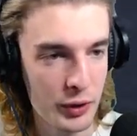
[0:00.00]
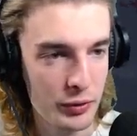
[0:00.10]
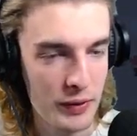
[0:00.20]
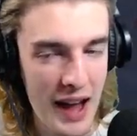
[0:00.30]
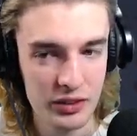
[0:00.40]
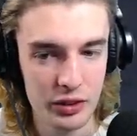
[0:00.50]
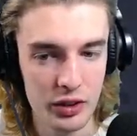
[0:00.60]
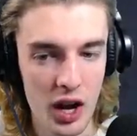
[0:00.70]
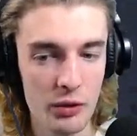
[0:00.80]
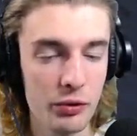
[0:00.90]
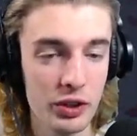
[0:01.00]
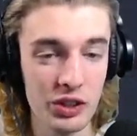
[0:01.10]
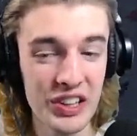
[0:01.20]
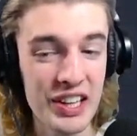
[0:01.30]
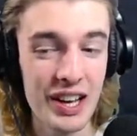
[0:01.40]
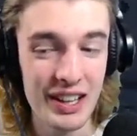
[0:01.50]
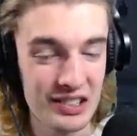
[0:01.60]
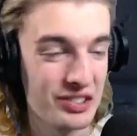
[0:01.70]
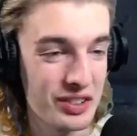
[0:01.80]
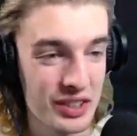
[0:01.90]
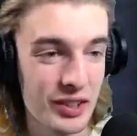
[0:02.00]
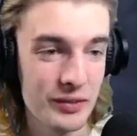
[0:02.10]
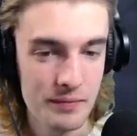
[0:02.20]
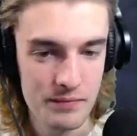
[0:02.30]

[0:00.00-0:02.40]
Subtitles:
factor of Leah is here.